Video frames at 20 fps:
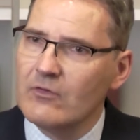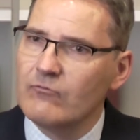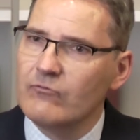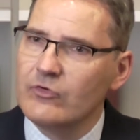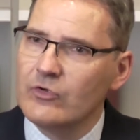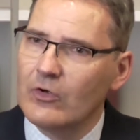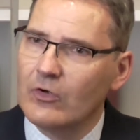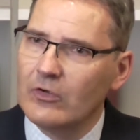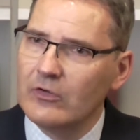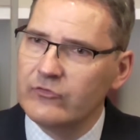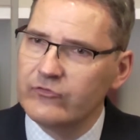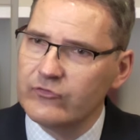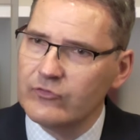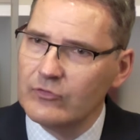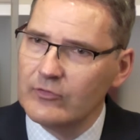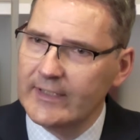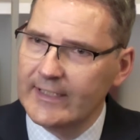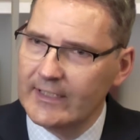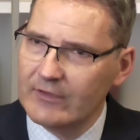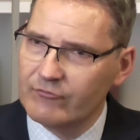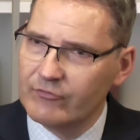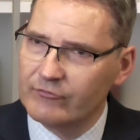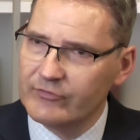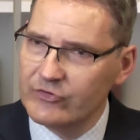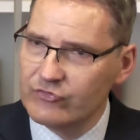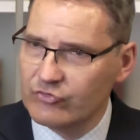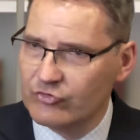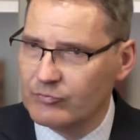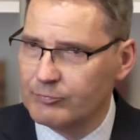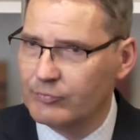We also have a
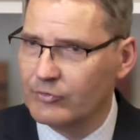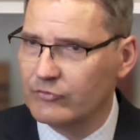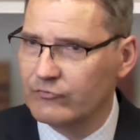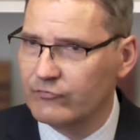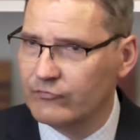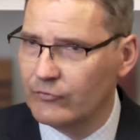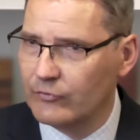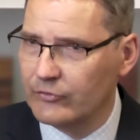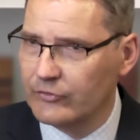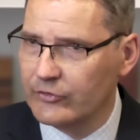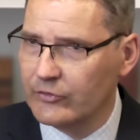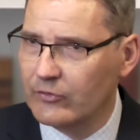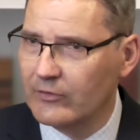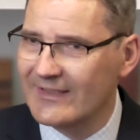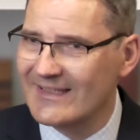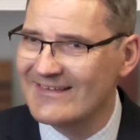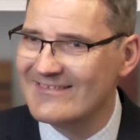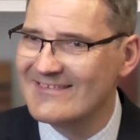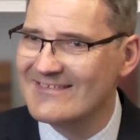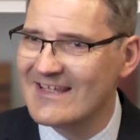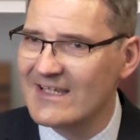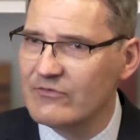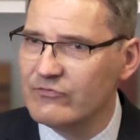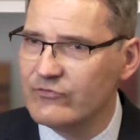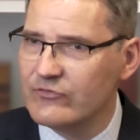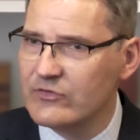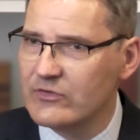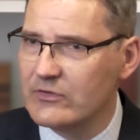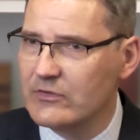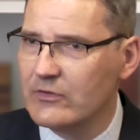research portfolio on the
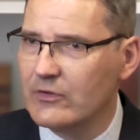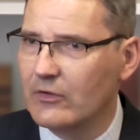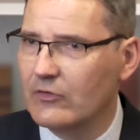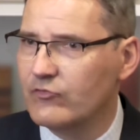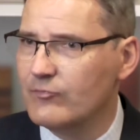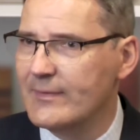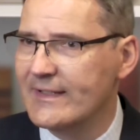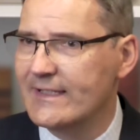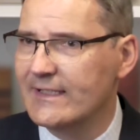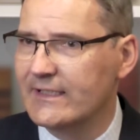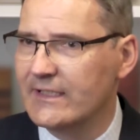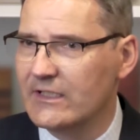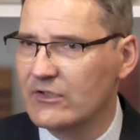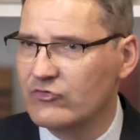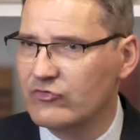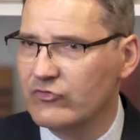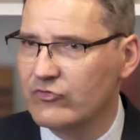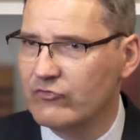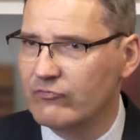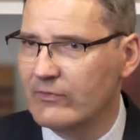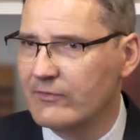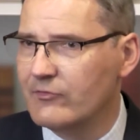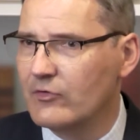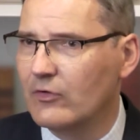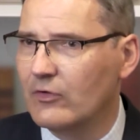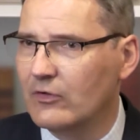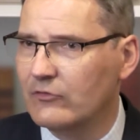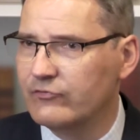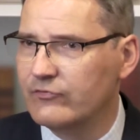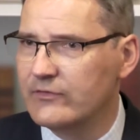safety of medications, where we
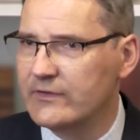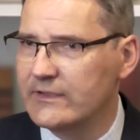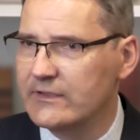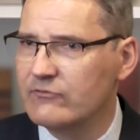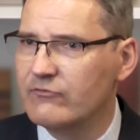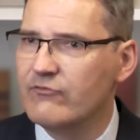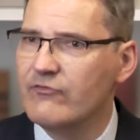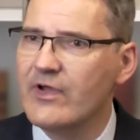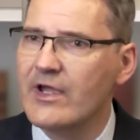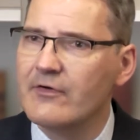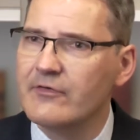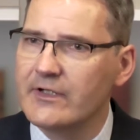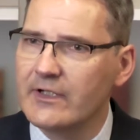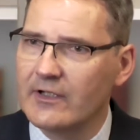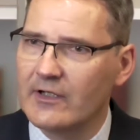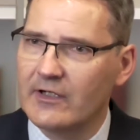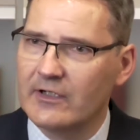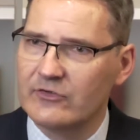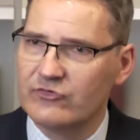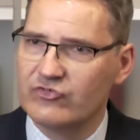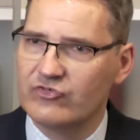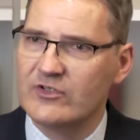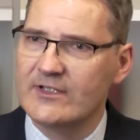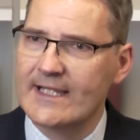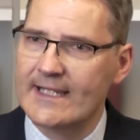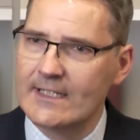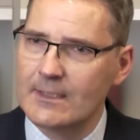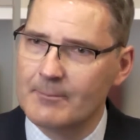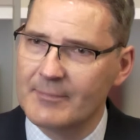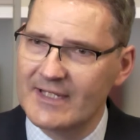often need very large
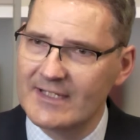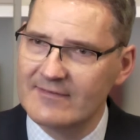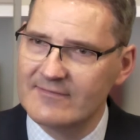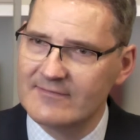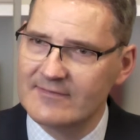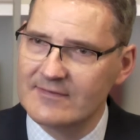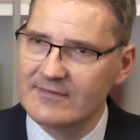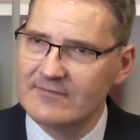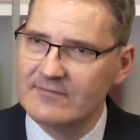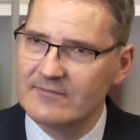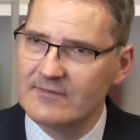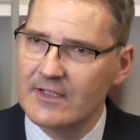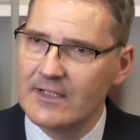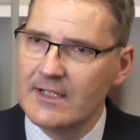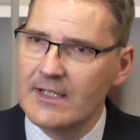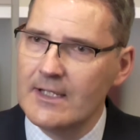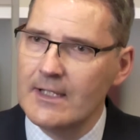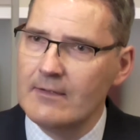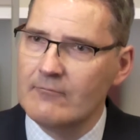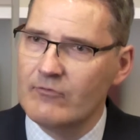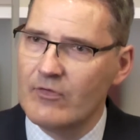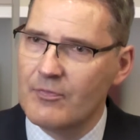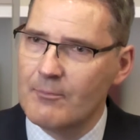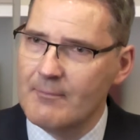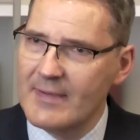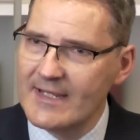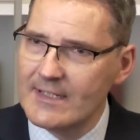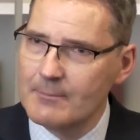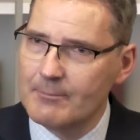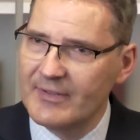databases with
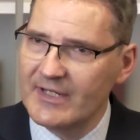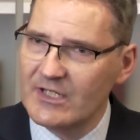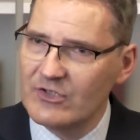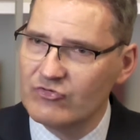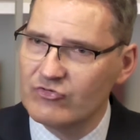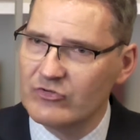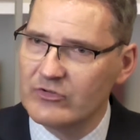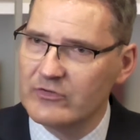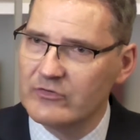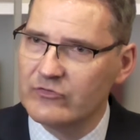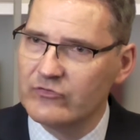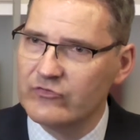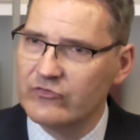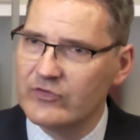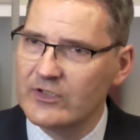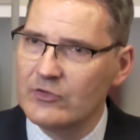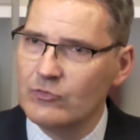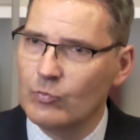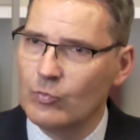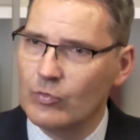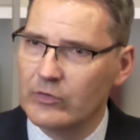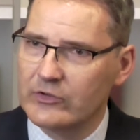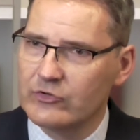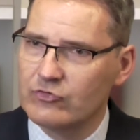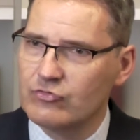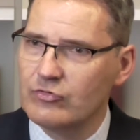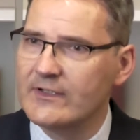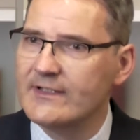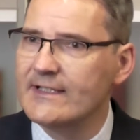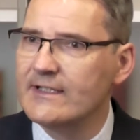many patients in order
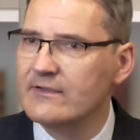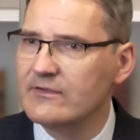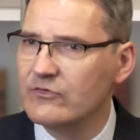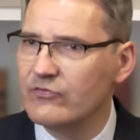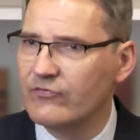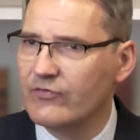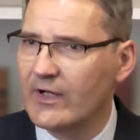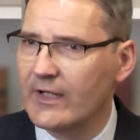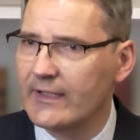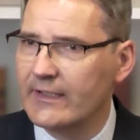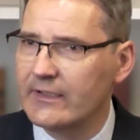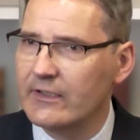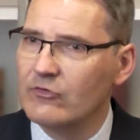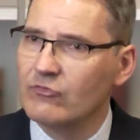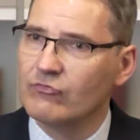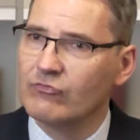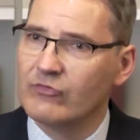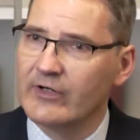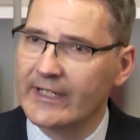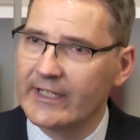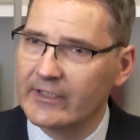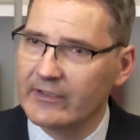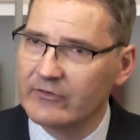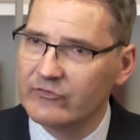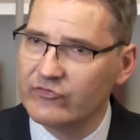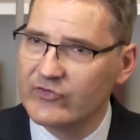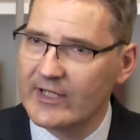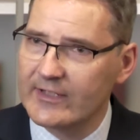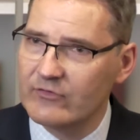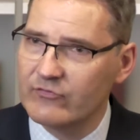to identify rare
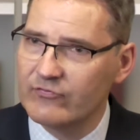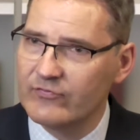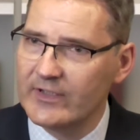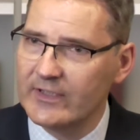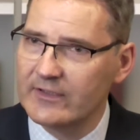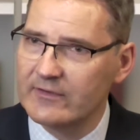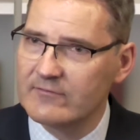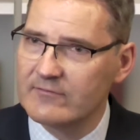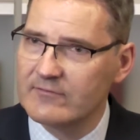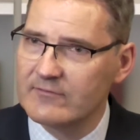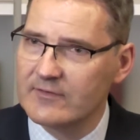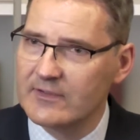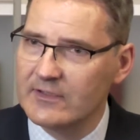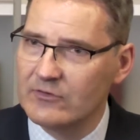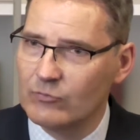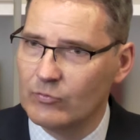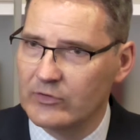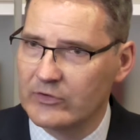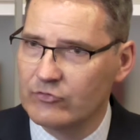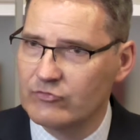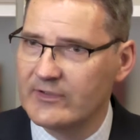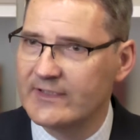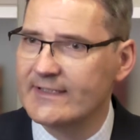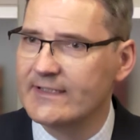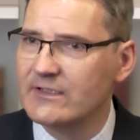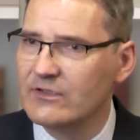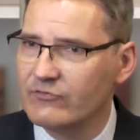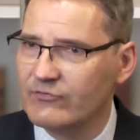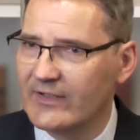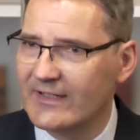side effects, in order to
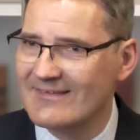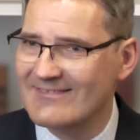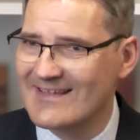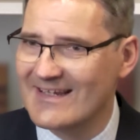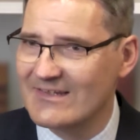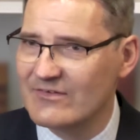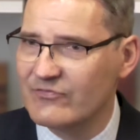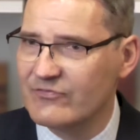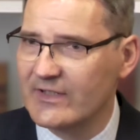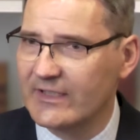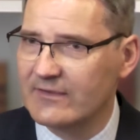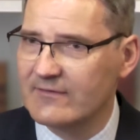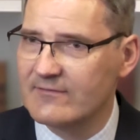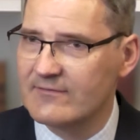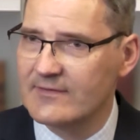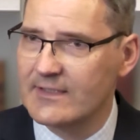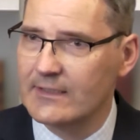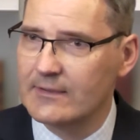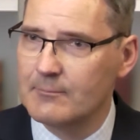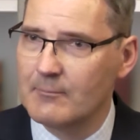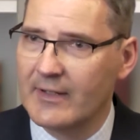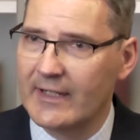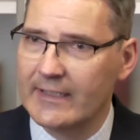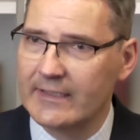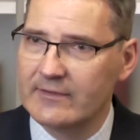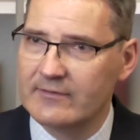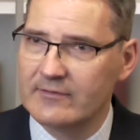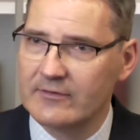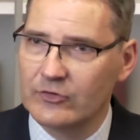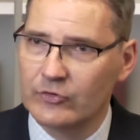identify side effects that
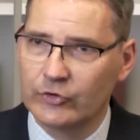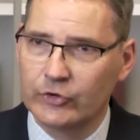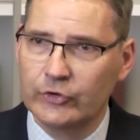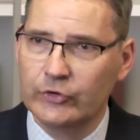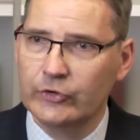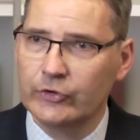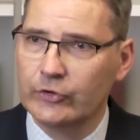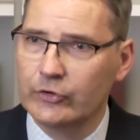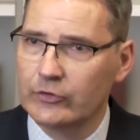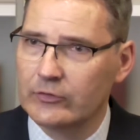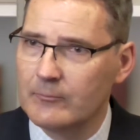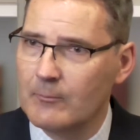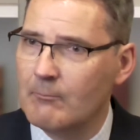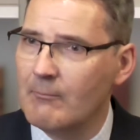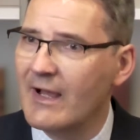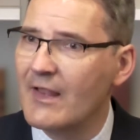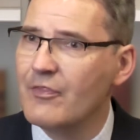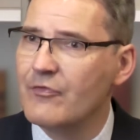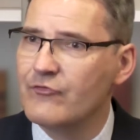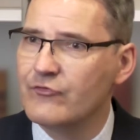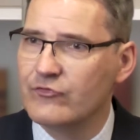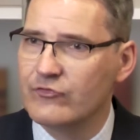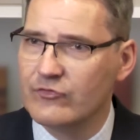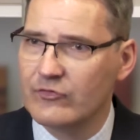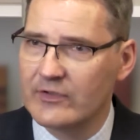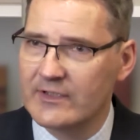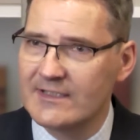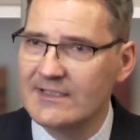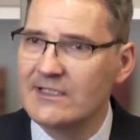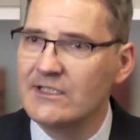might occur months
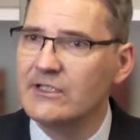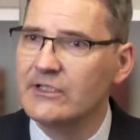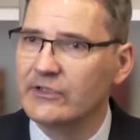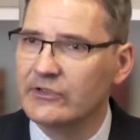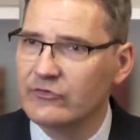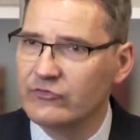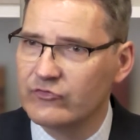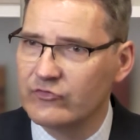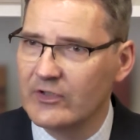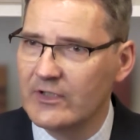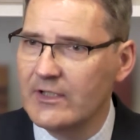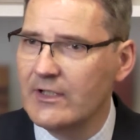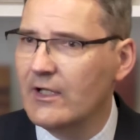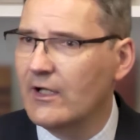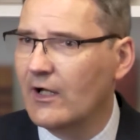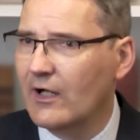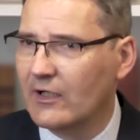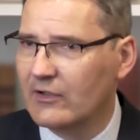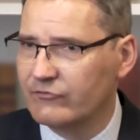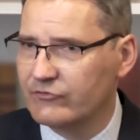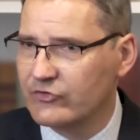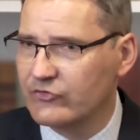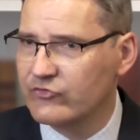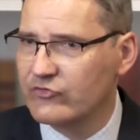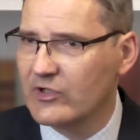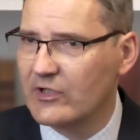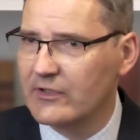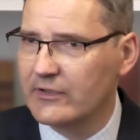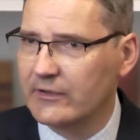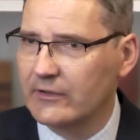and years after
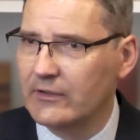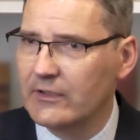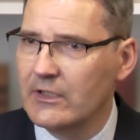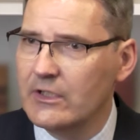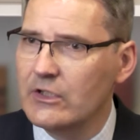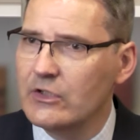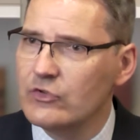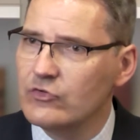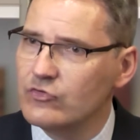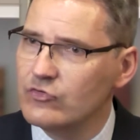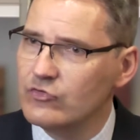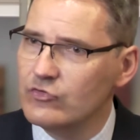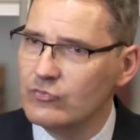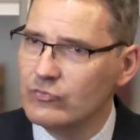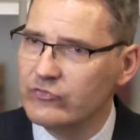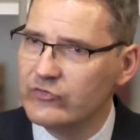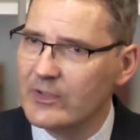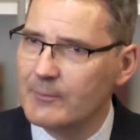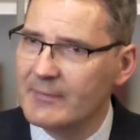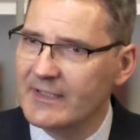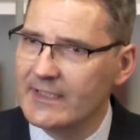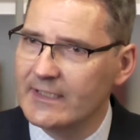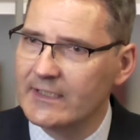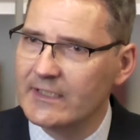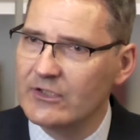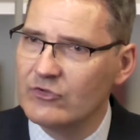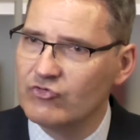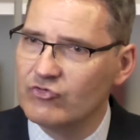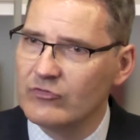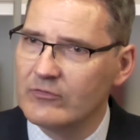starting to use a
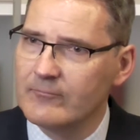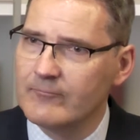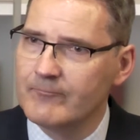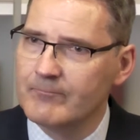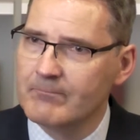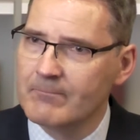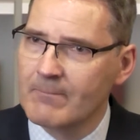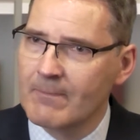medication.